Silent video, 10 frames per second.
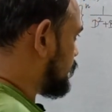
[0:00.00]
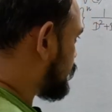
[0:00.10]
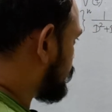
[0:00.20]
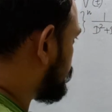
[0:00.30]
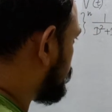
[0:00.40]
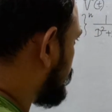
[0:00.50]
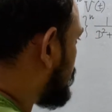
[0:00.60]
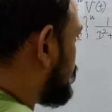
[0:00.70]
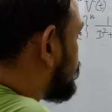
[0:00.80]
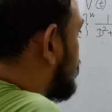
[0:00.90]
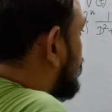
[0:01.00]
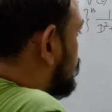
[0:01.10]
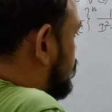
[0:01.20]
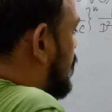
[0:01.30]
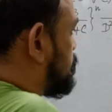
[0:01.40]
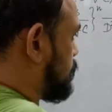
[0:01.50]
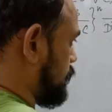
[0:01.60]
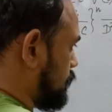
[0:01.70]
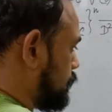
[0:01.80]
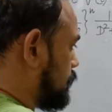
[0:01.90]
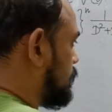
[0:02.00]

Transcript: is, the second step would